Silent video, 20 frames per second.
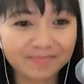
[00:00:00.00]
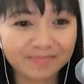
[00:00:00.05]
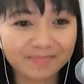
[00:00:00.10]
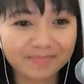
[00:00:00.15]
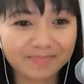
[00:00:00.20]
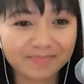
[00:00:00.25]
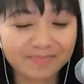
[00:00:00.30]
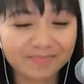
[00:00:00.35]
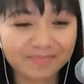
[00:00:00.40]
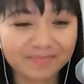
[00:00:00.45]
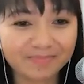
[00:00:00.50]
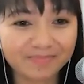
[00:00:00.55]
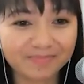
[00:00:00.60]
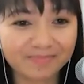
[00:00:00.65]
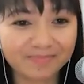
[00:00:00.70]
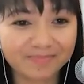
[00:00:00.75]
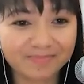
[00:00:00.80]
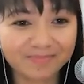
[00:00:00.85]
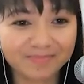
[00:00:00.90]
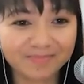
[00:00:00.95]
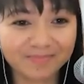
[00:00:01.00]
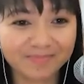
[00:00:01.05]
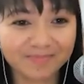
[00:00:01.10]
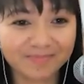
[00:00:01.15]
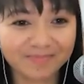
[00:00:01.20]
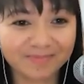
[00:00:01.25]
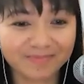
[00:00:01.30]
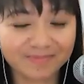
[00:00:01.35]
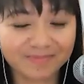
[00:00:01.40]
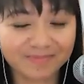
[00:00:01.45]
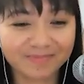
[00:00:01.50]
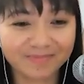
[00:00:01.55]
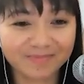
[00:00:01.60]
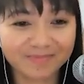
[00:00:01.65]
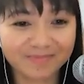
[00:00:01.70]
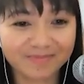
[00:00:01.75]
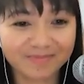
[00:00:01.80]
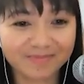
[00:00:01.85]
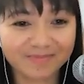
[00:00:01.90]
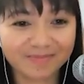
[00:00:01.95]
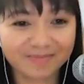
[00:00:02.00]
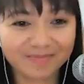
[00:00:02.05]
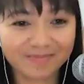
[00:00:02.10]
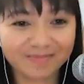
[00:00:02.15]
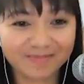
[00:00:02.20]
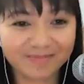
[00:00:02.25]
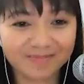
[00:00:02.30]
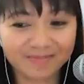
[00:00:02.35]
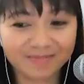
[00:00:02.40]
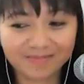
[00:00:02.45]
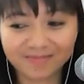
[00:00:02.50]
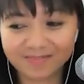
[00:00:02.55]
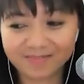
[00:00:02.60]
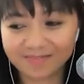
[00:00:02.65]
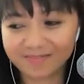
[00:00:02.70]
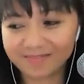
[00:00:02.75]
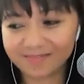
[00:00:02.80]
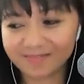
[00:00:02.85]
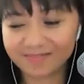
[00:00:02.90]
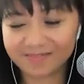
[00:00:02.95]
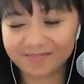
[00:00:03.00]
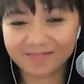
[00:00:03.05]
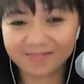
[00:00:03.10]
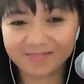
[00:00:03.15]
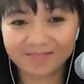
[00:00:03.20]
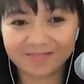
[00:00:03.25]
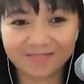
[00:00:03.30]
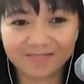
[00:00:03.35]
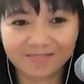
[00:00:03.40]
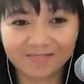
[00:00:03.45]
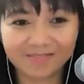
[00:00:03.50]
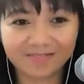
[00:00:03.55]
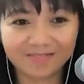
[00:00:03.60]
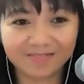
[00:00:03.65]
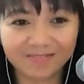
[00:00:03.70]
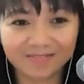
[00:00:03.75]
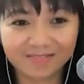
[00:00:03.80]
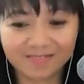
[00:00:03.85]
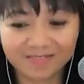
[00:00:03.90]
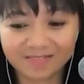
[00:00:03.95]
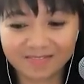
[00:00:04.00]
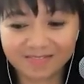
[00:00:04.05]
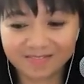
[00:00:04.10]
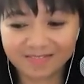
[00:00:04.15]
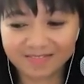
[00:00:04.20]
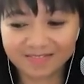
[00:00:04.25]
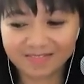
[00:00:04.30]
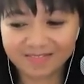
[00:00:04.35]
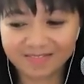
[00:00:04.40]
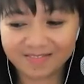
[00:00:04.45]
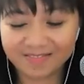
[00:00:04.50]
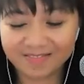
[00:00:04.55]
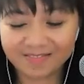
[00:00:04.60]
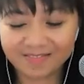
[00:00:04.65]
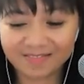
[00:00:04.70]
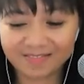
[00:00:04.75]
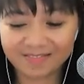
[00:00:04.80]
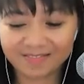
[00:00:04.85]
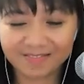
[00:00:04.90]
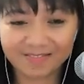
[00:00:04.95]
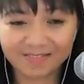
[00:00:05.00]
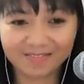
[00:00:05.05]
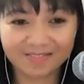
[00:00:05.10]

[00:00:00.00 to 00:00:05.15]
[no speech]